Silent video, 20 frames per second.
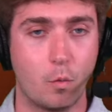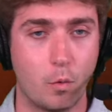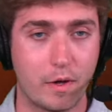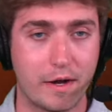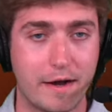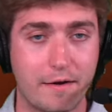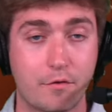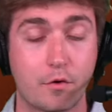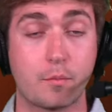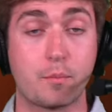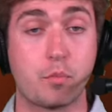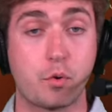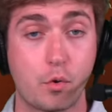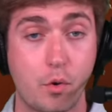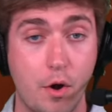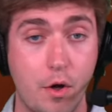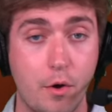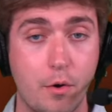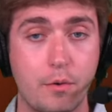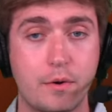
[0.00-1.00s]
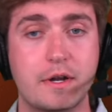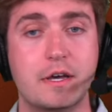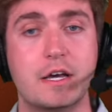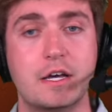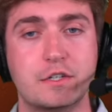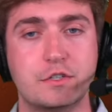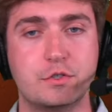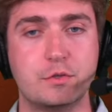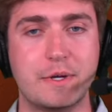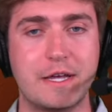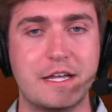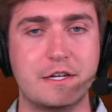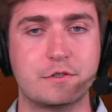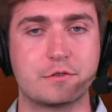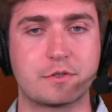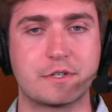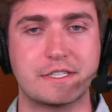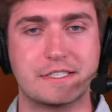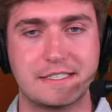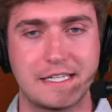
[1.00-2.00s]
whatever, prone to
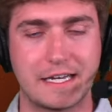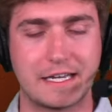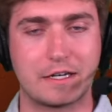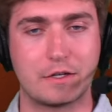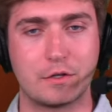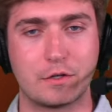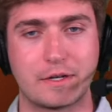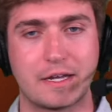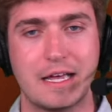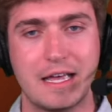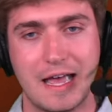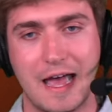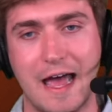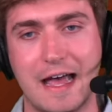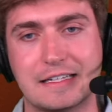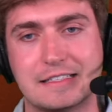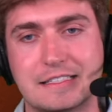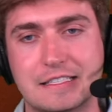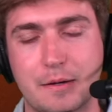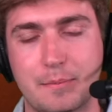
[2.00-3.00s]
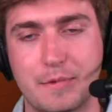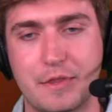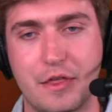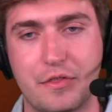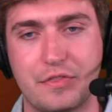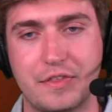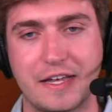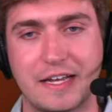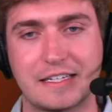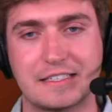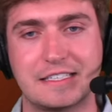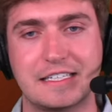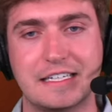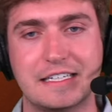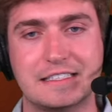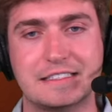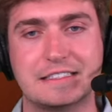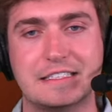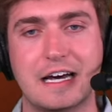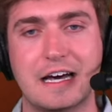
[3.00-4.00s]
injuries, taking a look at some of the things
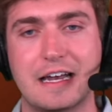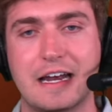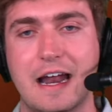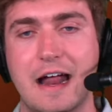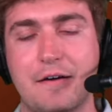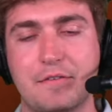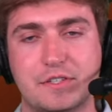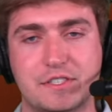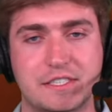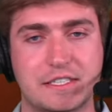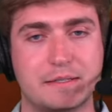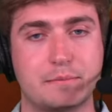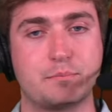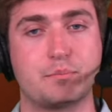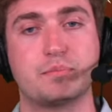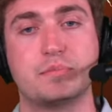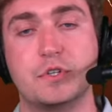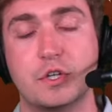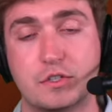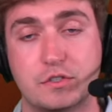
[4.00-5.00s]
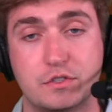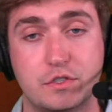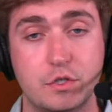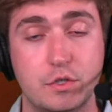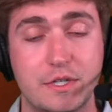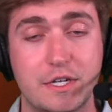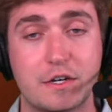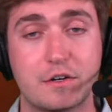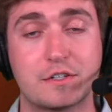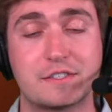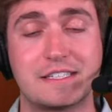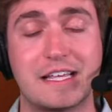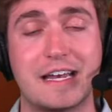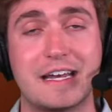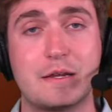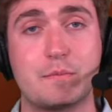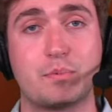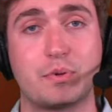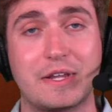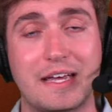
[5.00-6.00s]
he's done. And obviously, the 2 years that
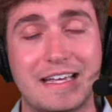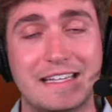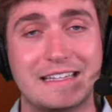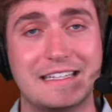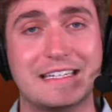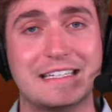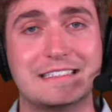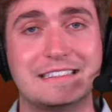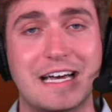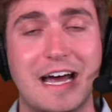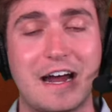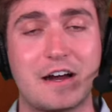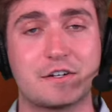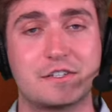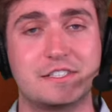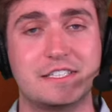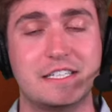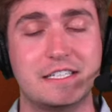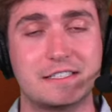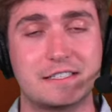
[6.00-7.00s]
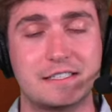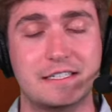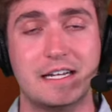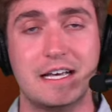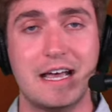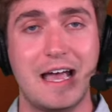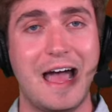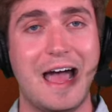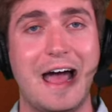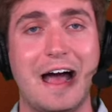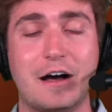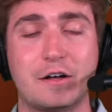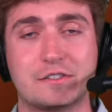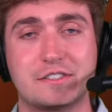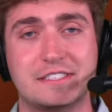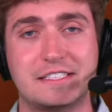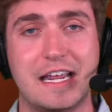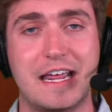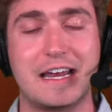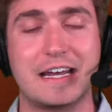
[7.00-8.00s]
he played the entire season,
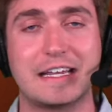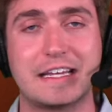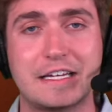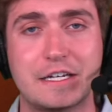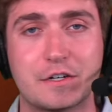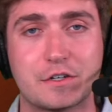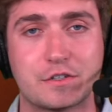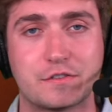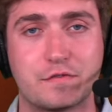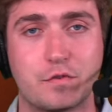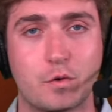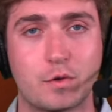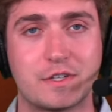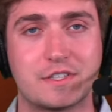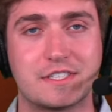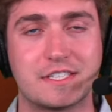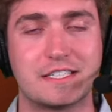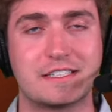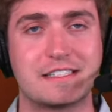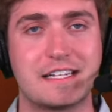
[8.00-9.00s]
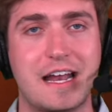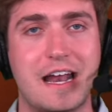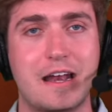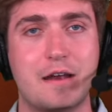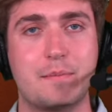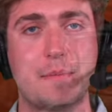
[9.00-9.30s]
outstanding years for the Cincinnati